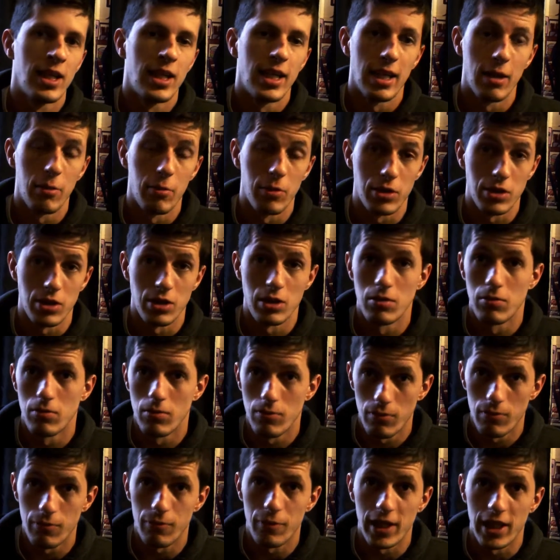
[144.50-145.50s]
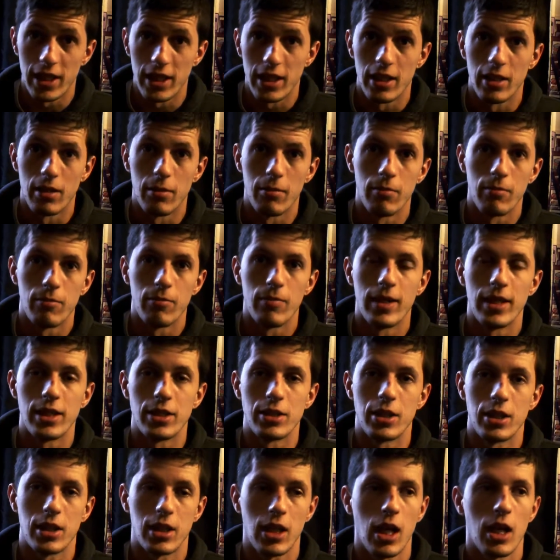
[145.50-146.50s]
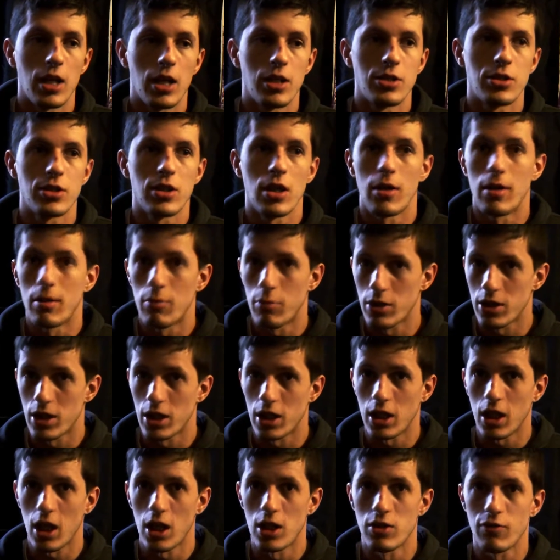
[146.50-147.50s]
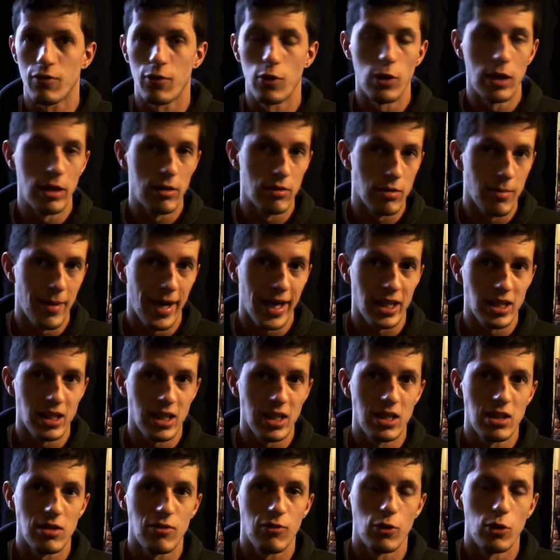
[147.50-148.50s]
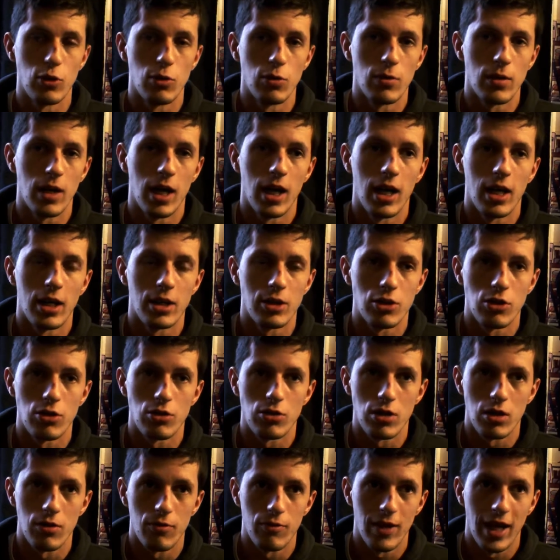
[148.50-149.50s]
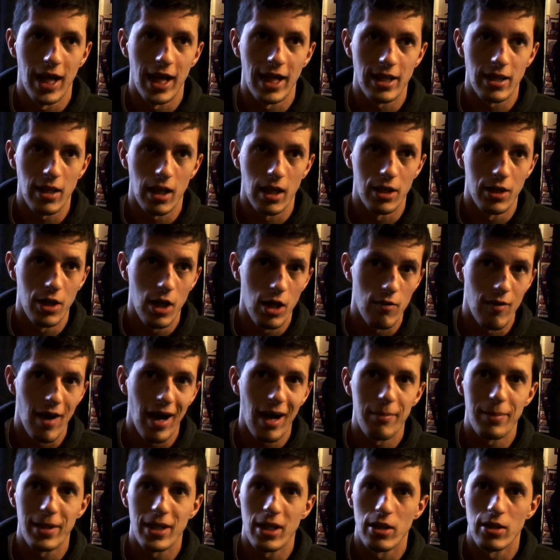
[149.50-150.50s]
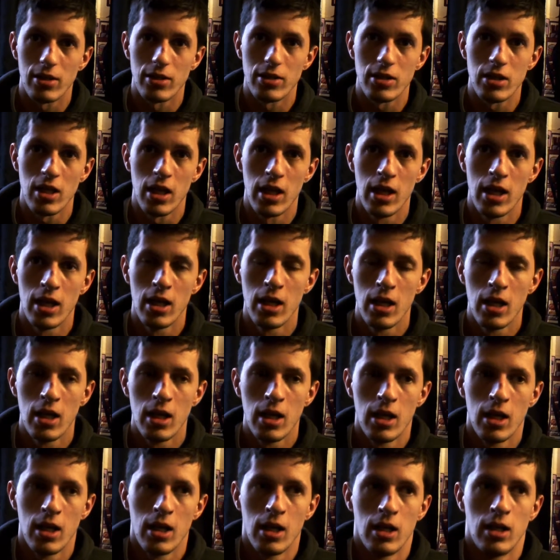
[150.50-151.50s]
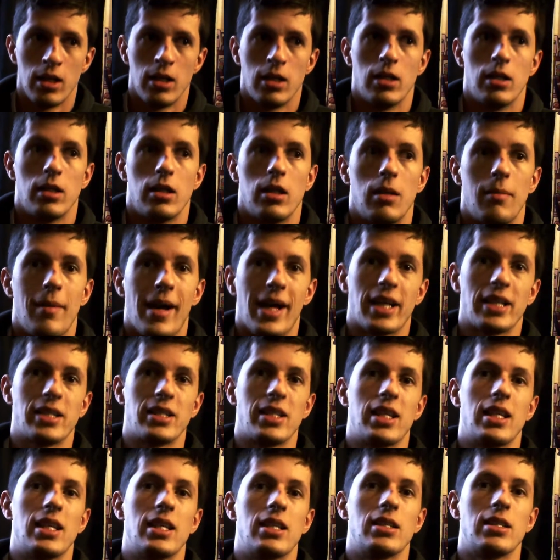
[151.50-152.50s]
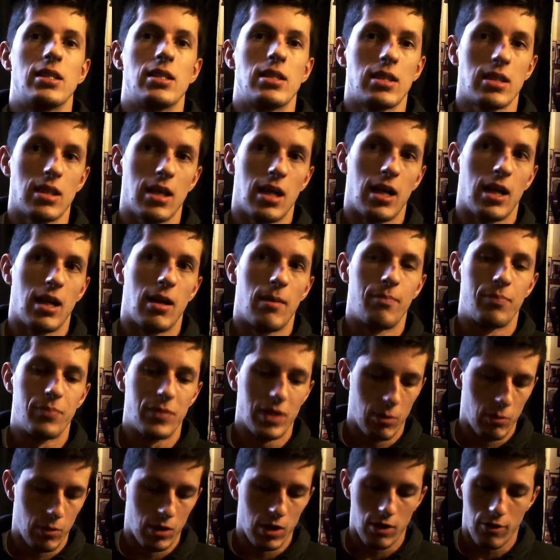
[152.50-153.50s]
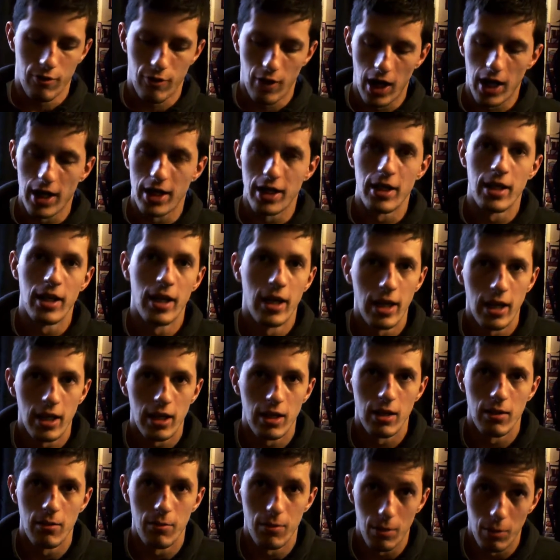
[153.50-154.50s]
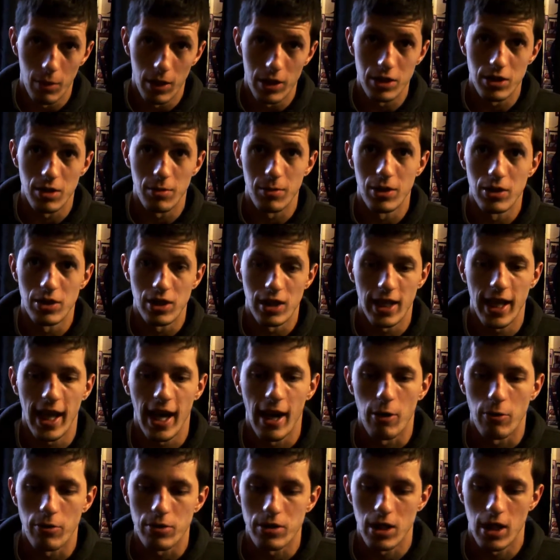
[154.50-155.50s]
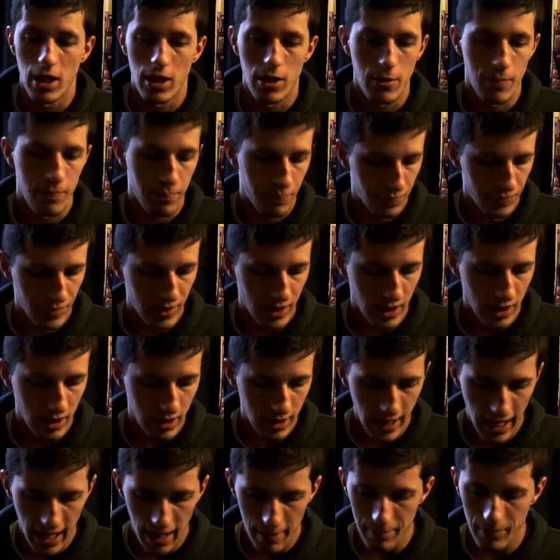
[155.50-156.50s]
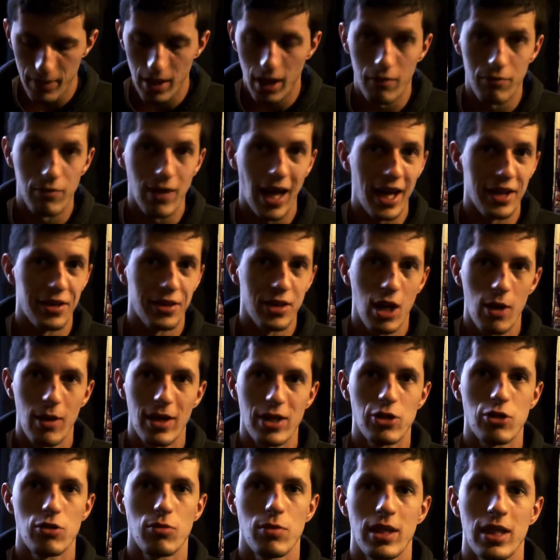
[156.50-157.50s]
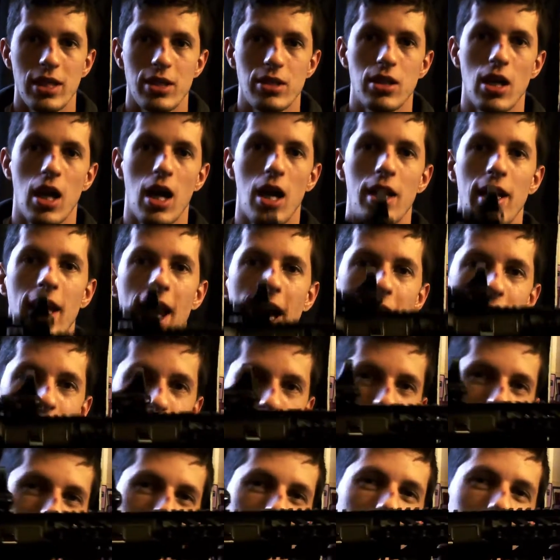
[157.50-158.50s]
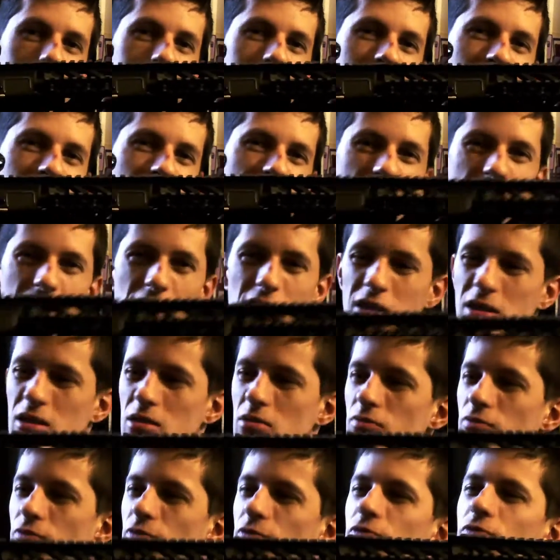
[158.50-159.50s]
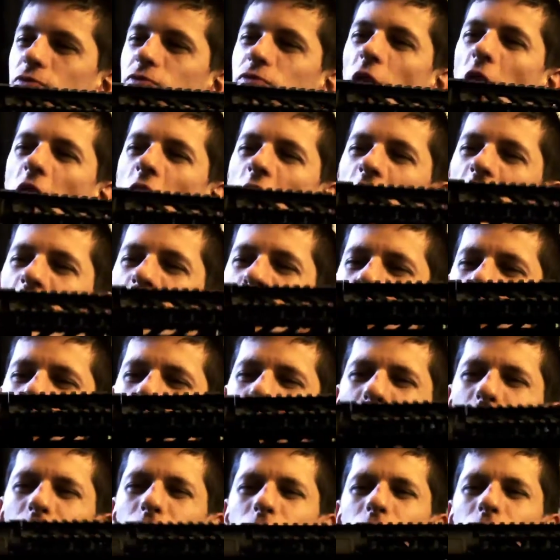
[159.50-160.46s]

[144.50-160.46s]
it wasn't feeding them into the gun. So it wasn't the gun's fault, it was the magazine's fault, due to the fact I know that because the magazines work fine, the ones I'm using now. So yeah, I've had no issues with this gun, and it's been with me since 5,